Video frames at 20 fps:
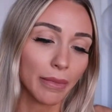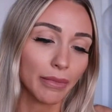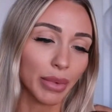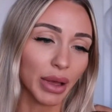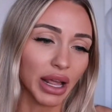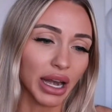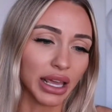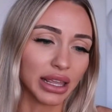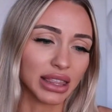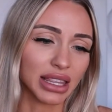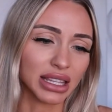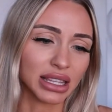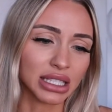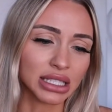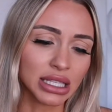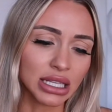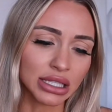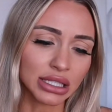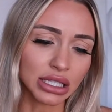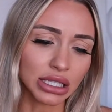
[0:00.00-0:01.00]
But I think
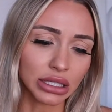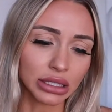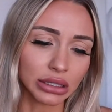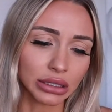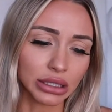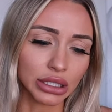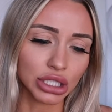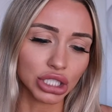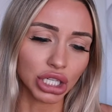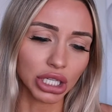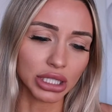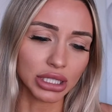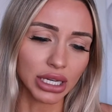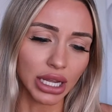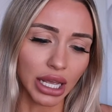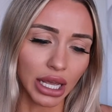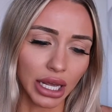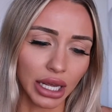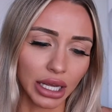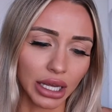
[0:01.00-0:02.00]
this is literally just
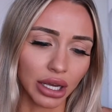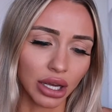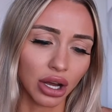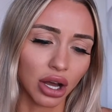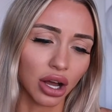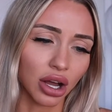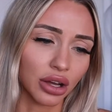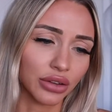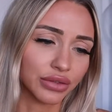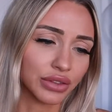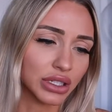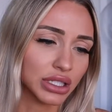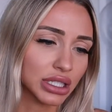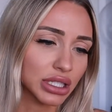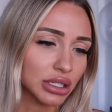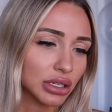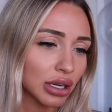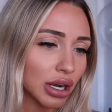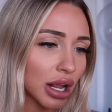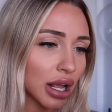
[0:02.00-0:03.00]
a coffee
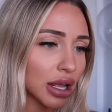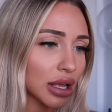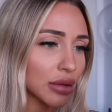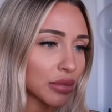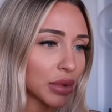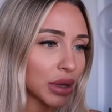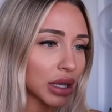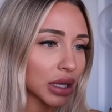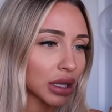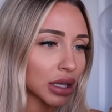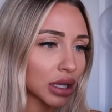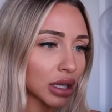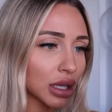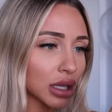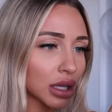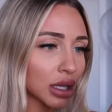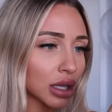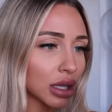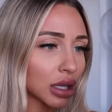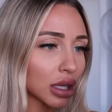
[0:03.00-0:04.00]
scrub.
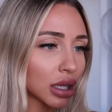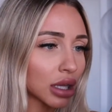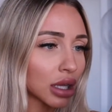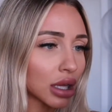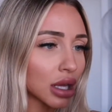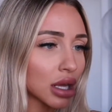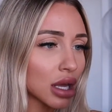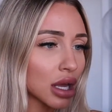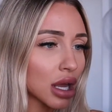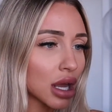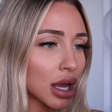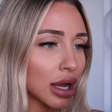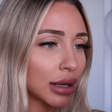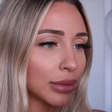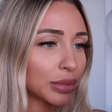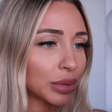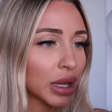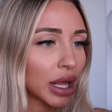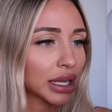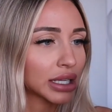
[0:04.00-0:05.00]

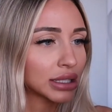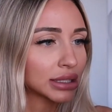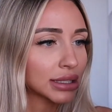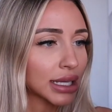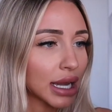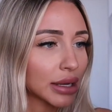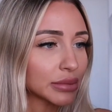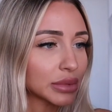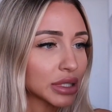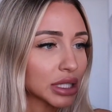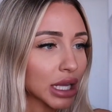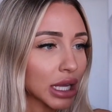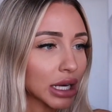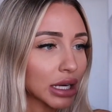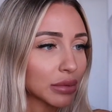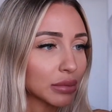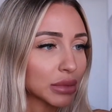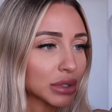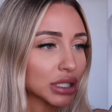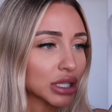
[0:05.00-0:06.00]
Apply to damp skin
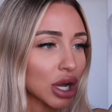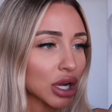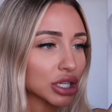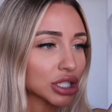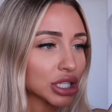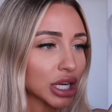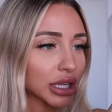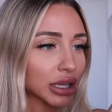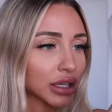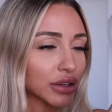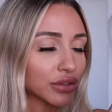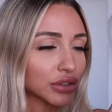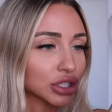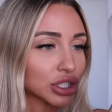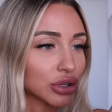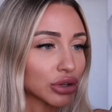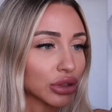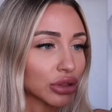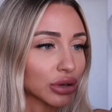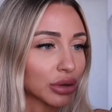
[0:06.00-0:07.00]
and massage gently for
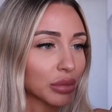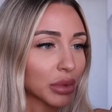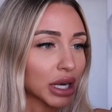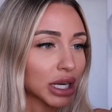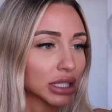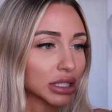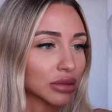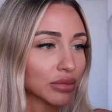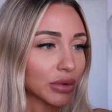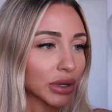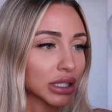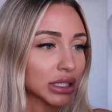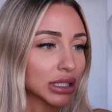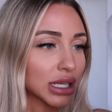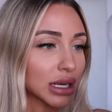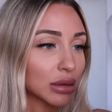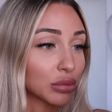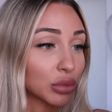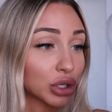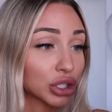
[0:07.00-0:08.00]
2 to 3 minutes. Rinse
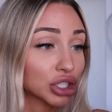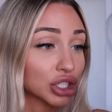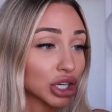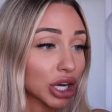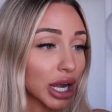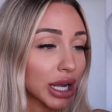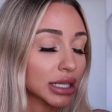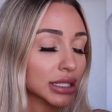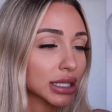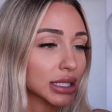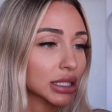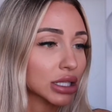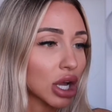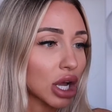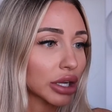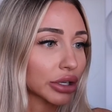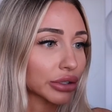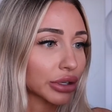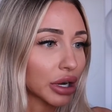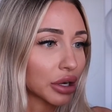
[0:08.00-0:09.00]
and moisturize. It's
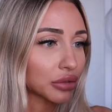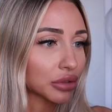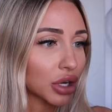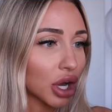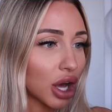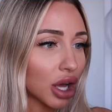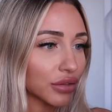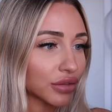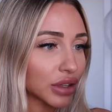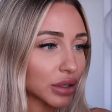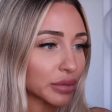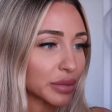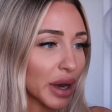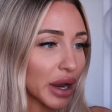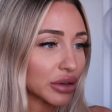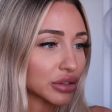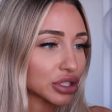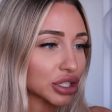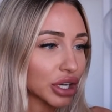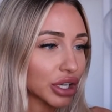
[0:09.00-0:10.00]
got ground coffee,
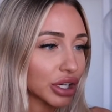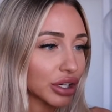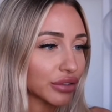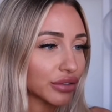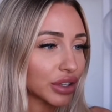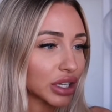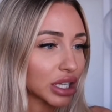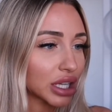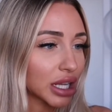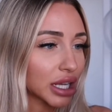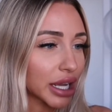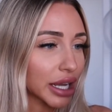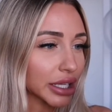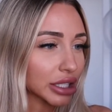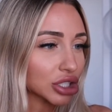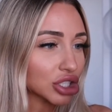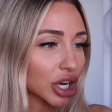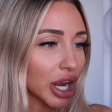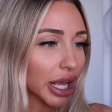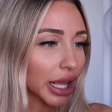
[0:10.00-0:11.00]
brown sugar, vanilla
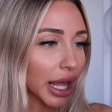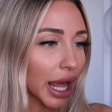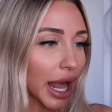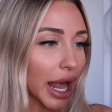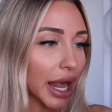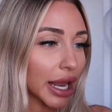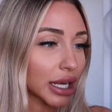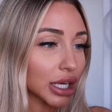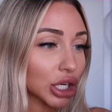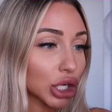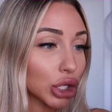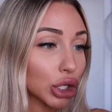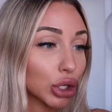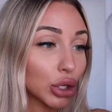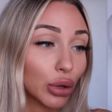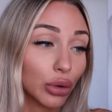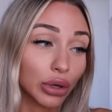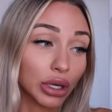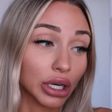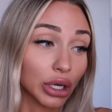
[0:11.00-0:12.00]
extract, and
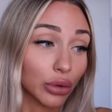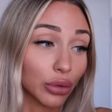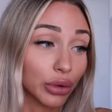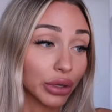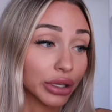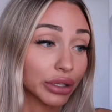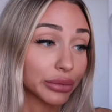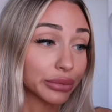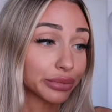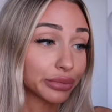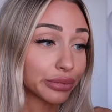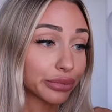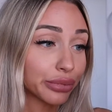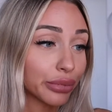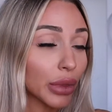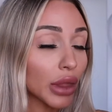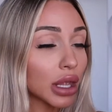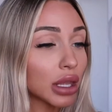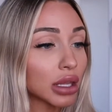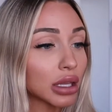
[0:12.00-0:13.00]
coconut oil.
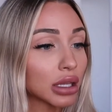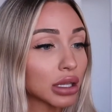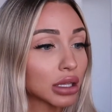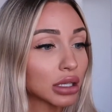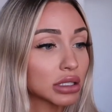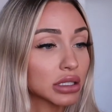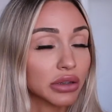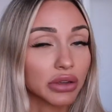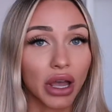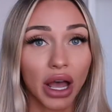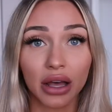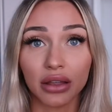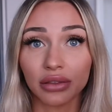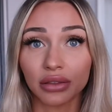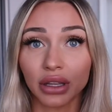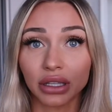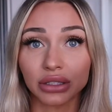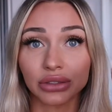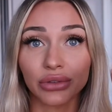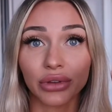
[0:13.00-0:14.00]
So yeah,
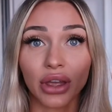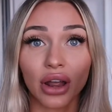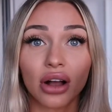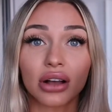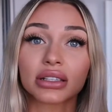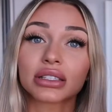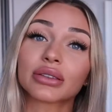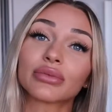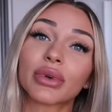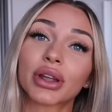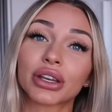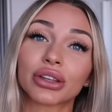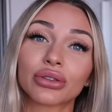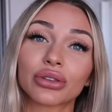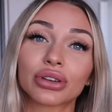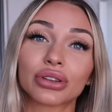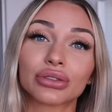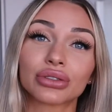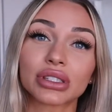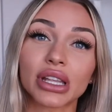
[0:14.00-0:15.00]
that's really awesome, and you
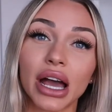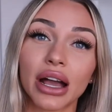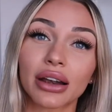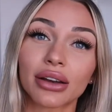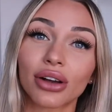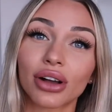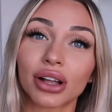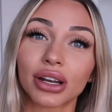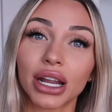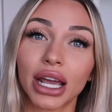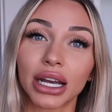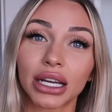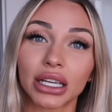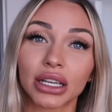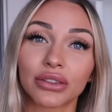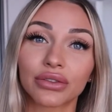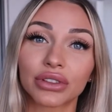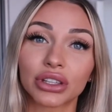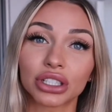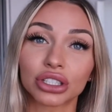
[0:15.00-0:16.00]
can use that on
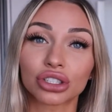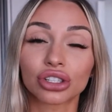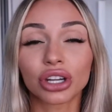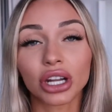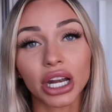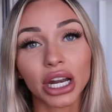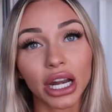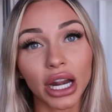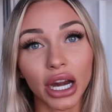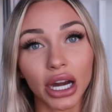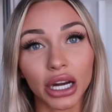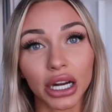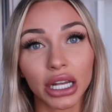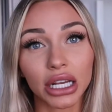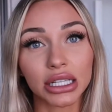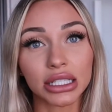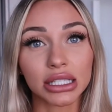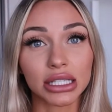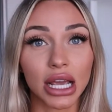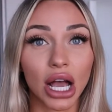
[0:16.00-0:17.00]
any of the treated
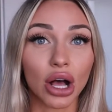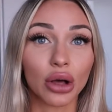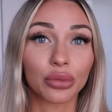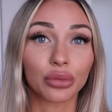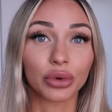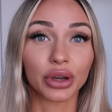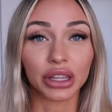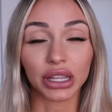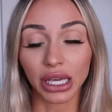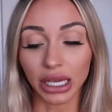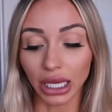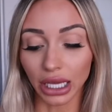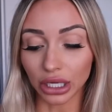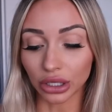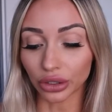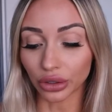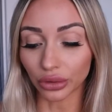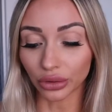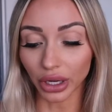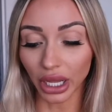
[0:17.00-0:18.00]
areas to help with like
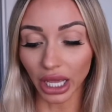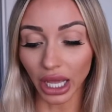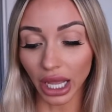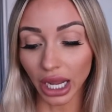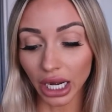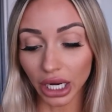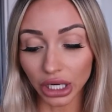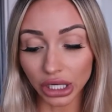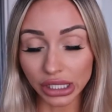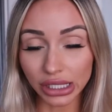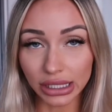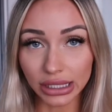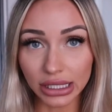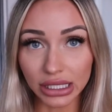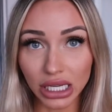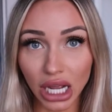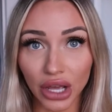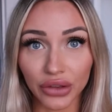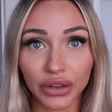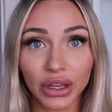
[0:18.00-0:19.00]
ingrown hairs and
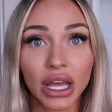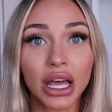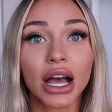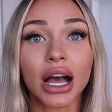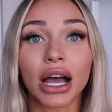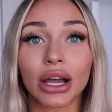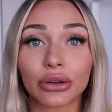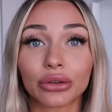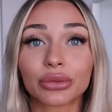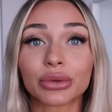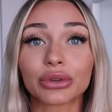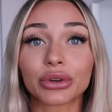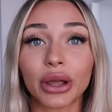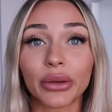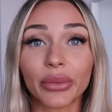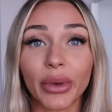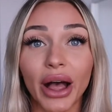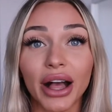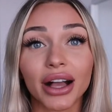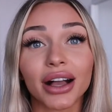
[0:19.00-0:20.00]
stuff. I will be
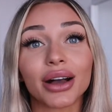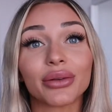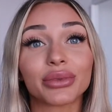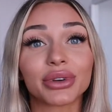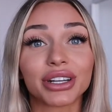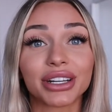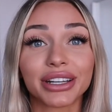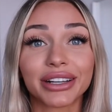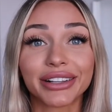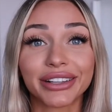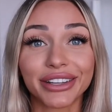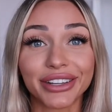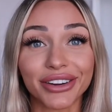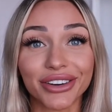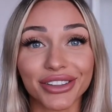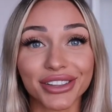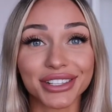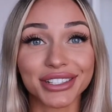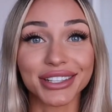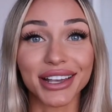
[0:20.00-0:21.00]
right back. I'm gonna clean
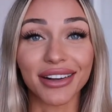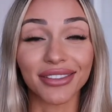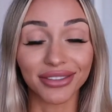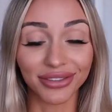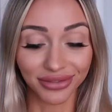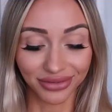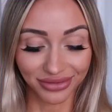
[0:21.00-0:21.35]
all this up.